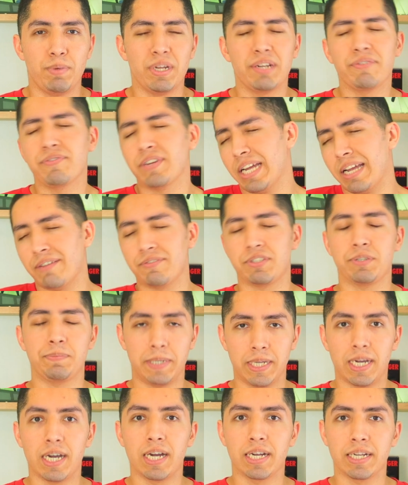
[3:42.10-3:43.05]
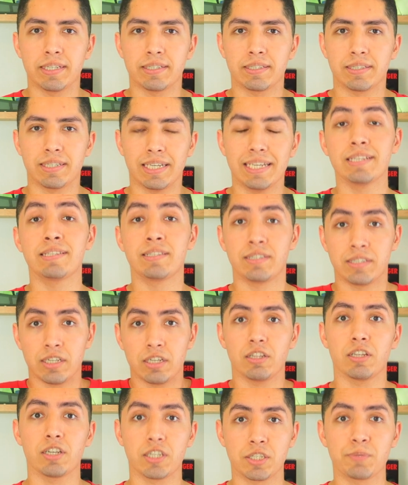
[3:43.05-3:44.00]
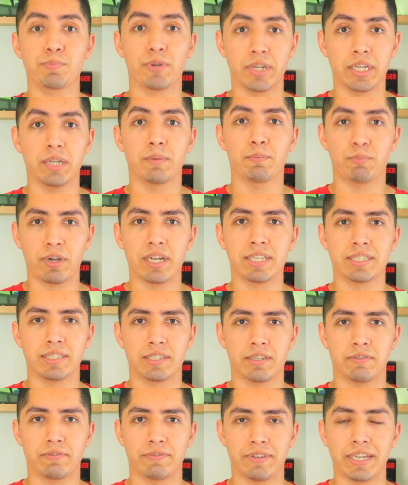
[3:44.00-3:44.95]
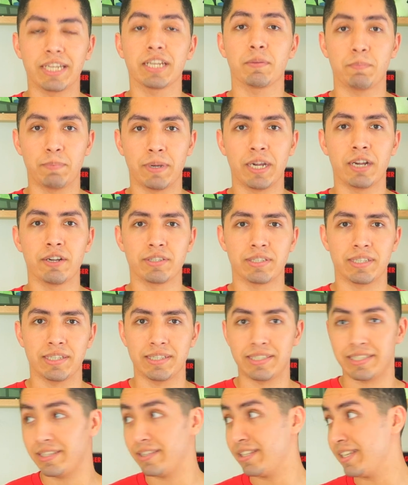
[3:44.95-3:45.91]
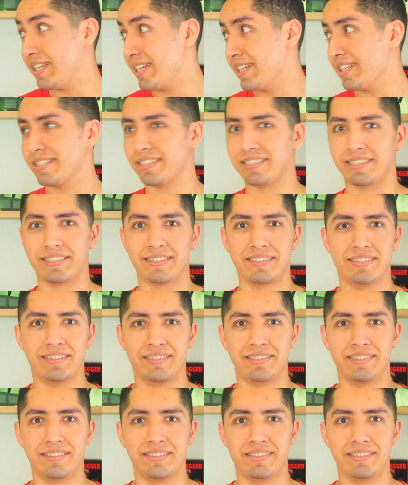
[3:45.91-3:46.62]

But if I have to be honest, it still looks pretty impressive in comparison to this.